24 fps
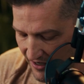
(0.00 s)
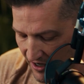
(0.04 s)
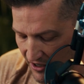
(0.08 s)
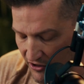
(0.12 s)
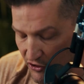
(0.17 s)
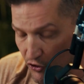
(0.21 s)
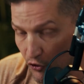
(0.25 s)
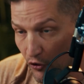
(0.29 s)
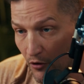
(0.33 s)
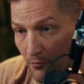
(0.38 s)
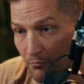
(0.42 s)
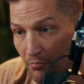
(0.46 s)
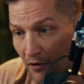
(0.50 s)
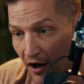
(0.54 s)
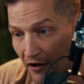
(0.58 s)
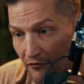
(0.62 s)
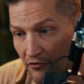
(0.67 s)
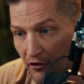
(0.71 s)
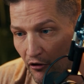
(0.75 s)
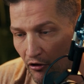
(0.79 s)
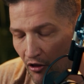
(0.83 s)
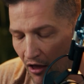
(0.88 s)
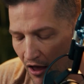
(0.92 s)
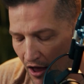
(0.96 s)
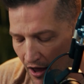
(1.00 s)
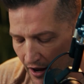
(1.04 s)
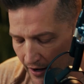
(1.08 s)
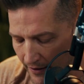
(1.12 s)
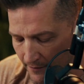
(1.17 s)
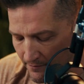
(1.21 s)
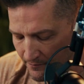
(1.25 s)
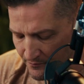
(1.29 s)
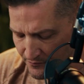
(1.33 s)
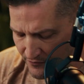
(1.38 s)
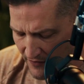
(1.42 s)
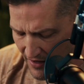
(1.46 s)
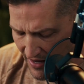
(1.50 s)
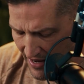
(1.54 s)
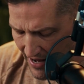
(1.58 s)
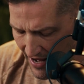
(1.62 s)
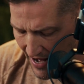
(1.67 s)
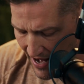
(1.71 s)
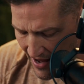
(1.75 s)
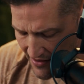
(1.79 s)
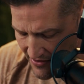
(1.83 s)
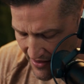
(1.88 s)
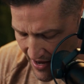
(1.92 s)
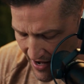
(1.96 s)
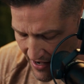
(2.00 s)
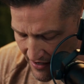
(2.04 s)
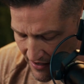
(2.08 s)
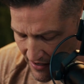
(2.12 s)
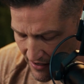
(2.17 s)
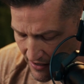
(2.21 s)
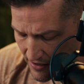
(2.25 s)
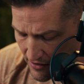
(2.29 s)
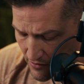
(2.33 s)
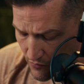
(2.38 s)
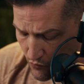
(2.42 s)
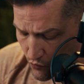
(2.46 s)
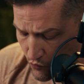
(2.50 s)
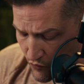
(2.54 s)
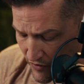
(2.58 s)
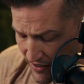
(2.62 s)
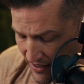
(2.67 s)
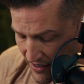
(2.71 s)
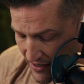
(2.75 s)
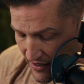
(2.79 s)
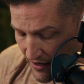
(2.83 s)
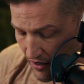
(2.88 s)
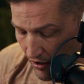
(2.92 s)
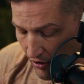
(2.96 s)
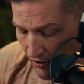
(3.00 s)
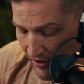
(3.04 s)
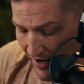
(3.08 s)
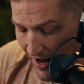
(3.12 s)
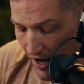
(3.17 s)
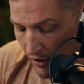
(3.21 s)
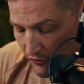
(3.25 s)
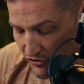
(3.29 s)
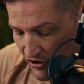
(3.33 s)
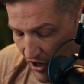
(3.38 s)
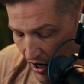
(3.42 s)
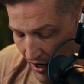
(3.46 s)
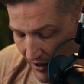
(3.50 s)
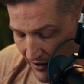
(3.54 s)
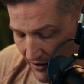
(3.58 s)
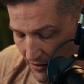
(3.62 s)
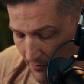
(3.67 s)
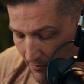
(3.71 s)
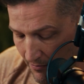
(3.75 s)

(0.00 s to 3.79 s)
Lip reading: kind of your above the line, and then we are now talking